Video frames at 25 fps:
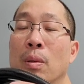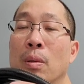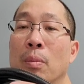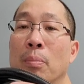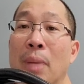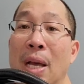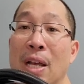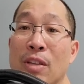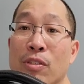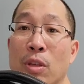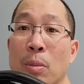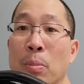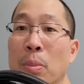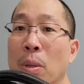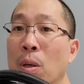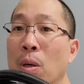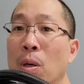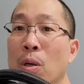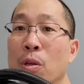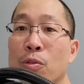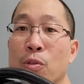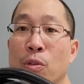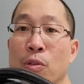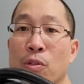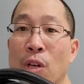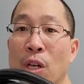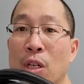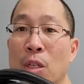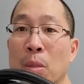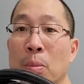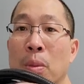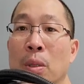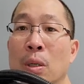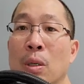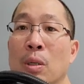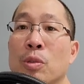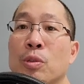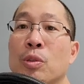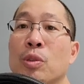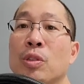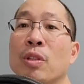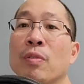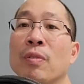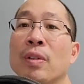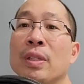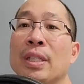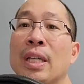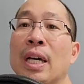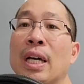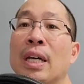basketballs or soccer balls or
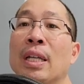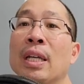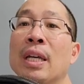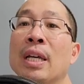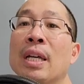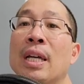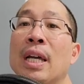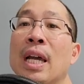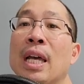stuff like that,